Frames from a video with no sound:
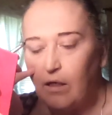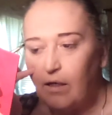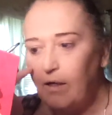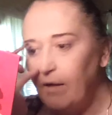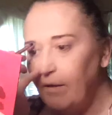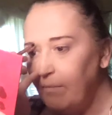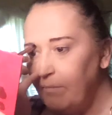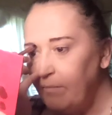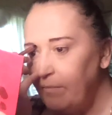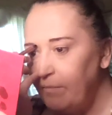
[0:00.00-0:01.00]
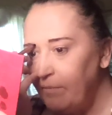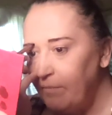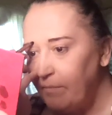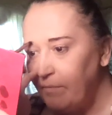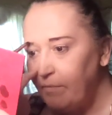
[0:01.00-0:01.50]
Um,
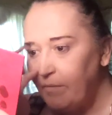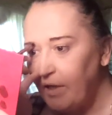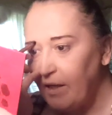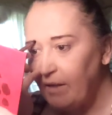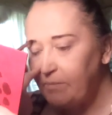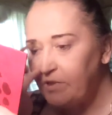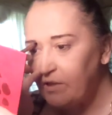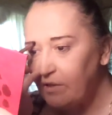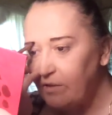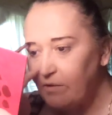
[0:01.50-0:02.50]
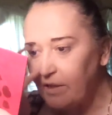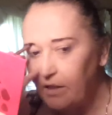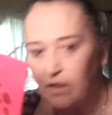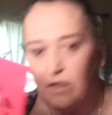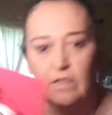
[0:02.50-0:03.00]
absolutely.
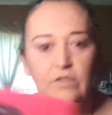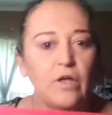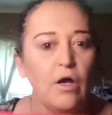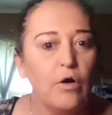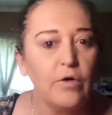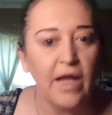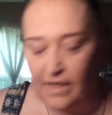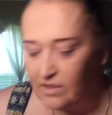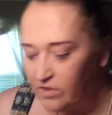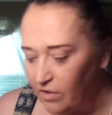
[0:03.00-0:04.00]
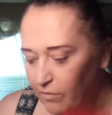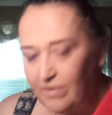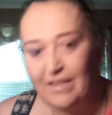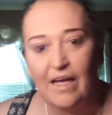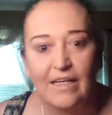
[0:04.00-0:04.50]
So, okay, so
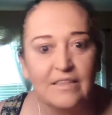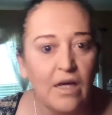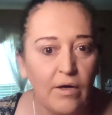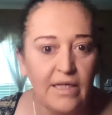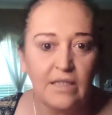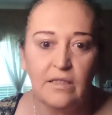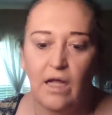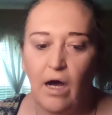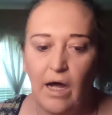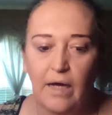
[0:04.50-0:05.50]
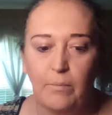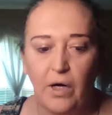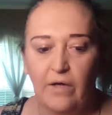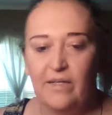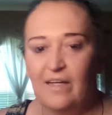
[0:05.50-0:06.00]
that's how I get the
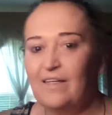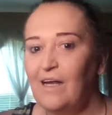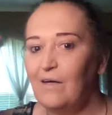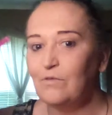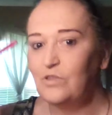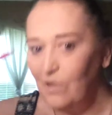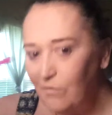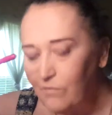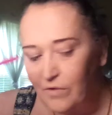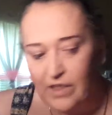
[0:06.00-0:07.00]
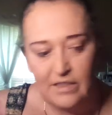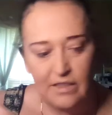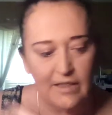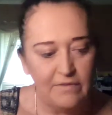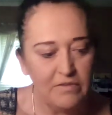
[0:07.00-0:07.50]
eyebrow done now. Don't forget
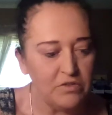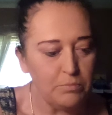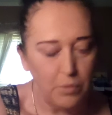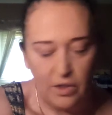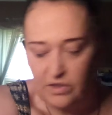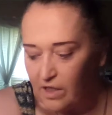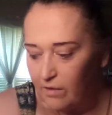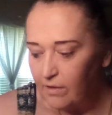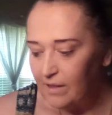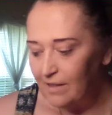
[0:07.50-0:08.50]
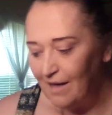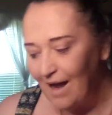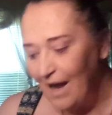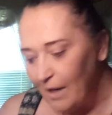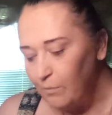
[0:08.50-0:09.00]
to leave this brush out.
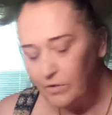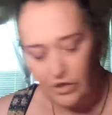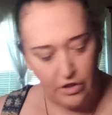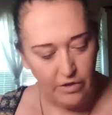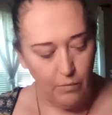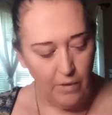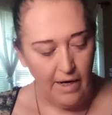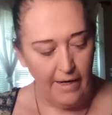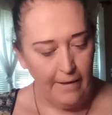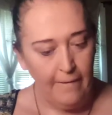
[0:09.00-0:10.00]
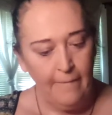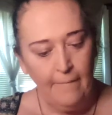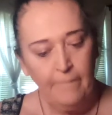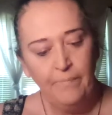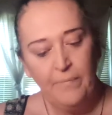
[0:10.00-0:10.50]
I will show you why.
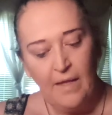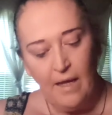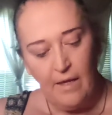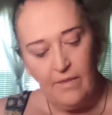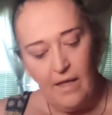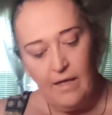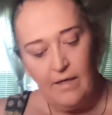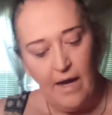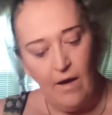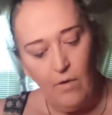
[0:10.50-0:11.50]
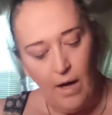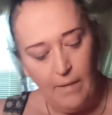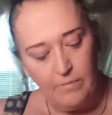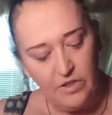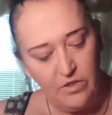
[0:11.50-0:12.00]
And then now
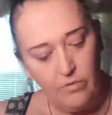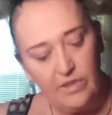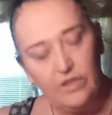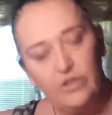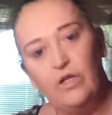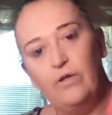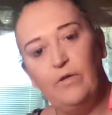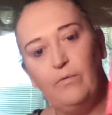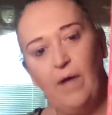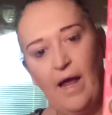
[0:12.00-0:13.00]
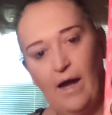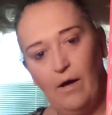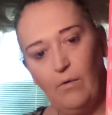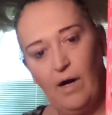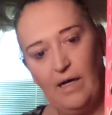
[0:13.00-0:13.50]
I'm just going to show you
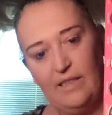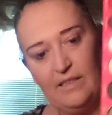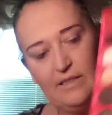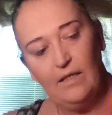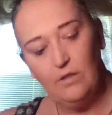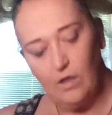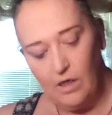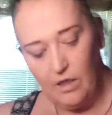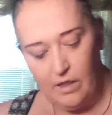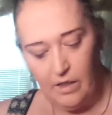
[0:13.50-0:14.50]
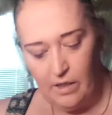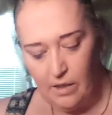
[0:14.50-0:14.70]
how I did that look